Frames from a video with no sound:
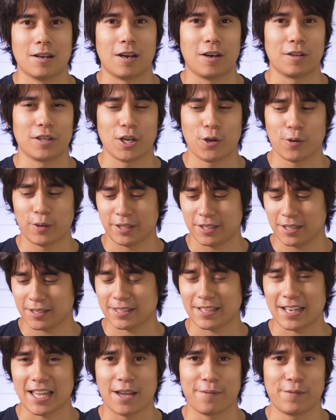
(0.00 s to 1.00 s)
Although it
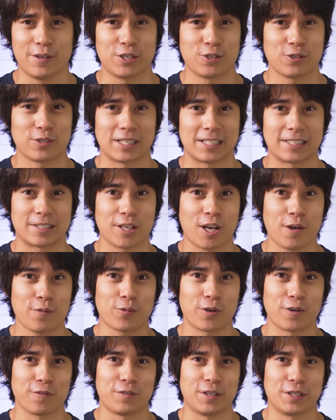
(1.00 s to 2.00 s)
doesn't have interesting
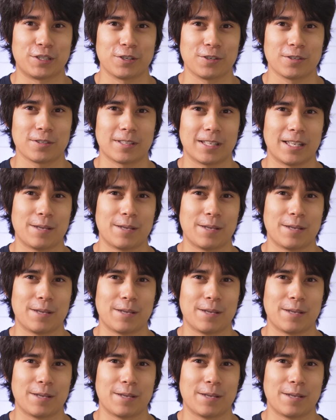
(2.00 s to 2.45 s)
software features,